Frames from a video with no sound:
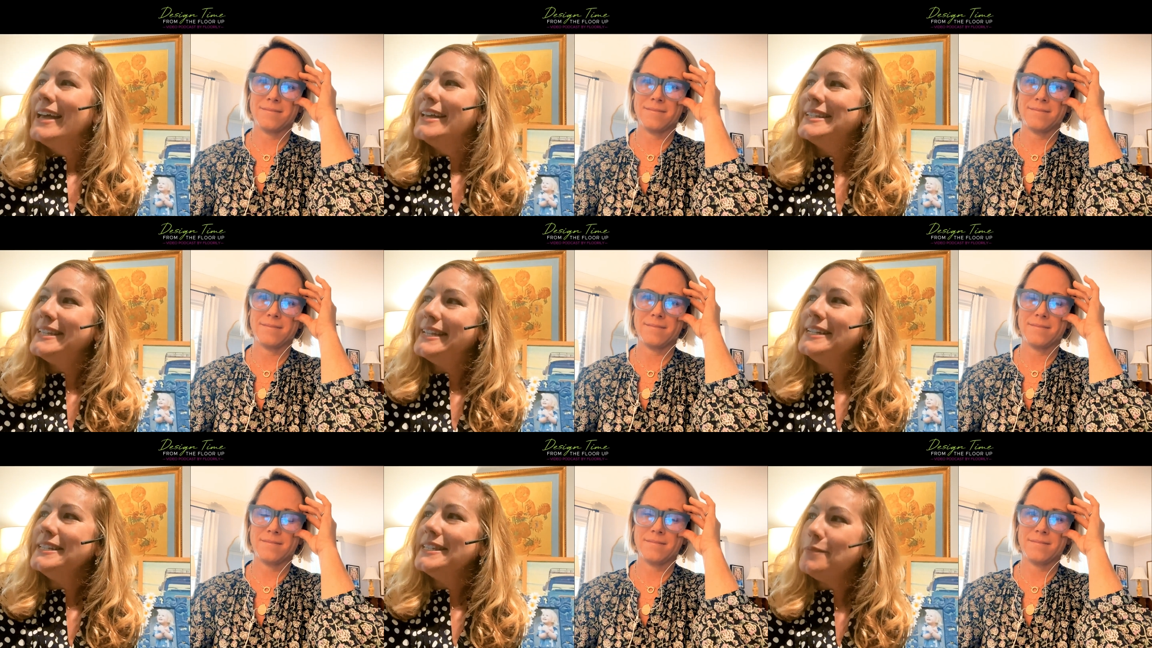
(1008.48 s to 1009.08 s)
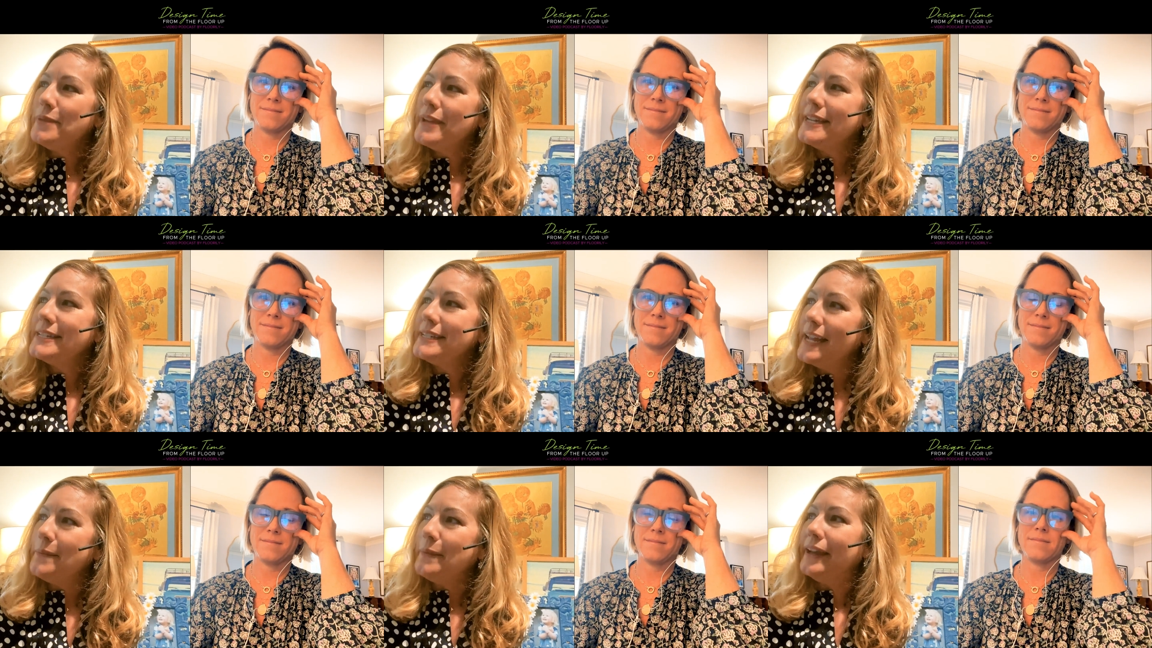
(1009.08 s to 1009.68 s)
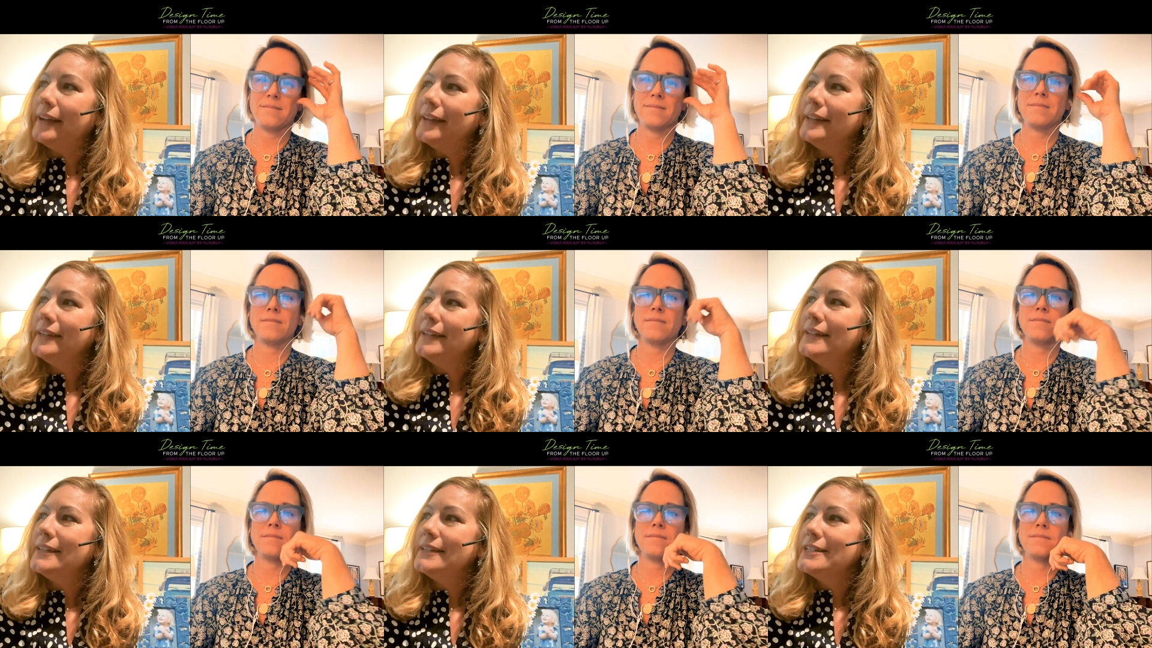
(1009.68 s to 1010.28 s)
Speaker 1: since the pandemic,
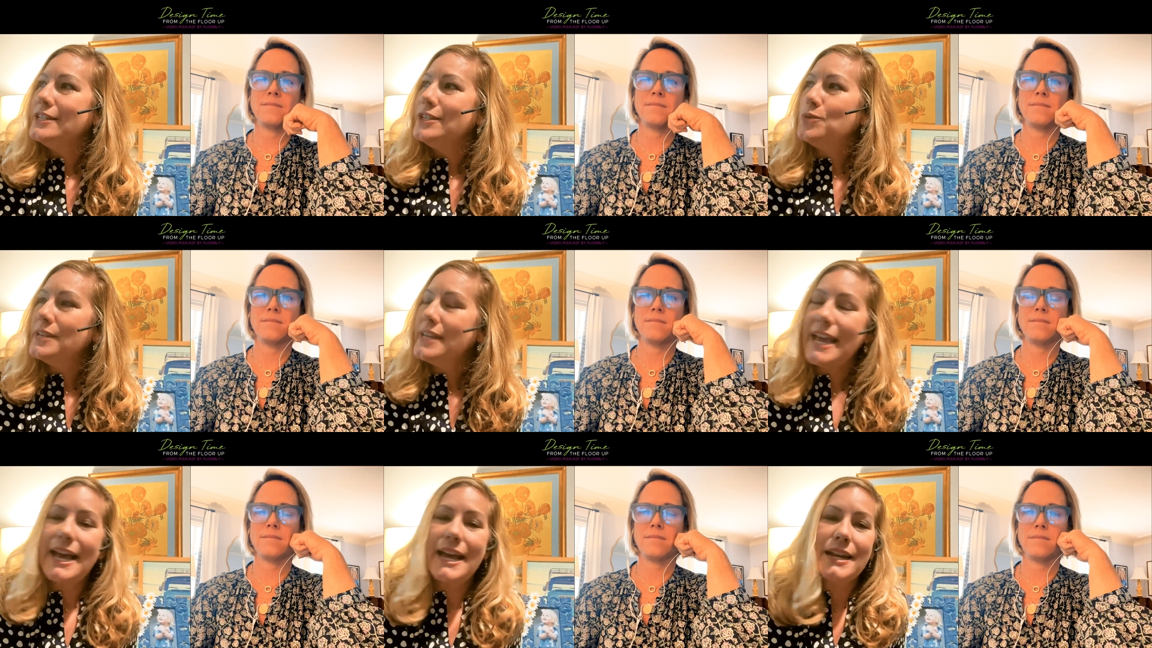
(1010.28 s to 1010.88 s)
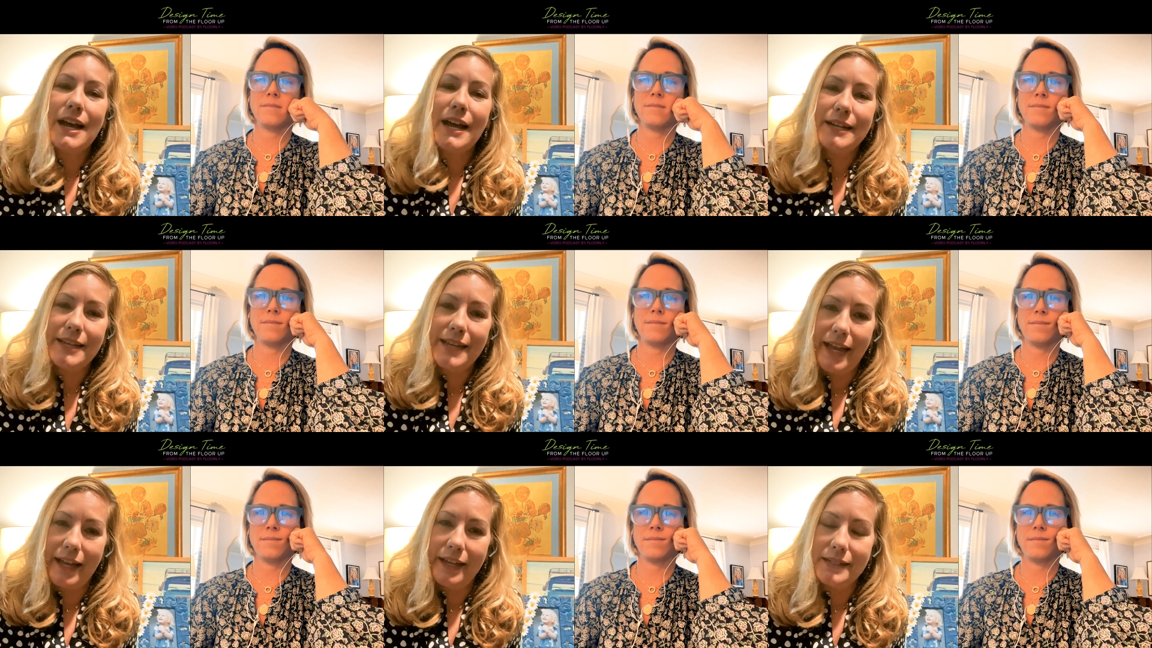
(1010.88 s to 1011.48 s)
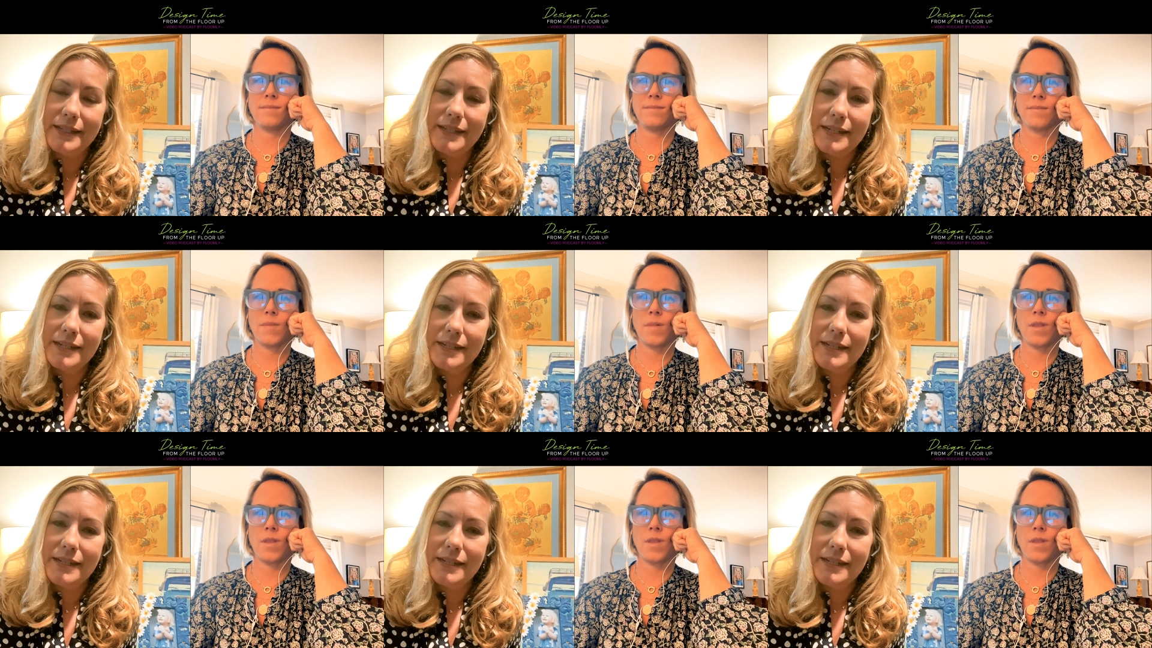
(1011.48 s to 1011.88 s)
you cannot get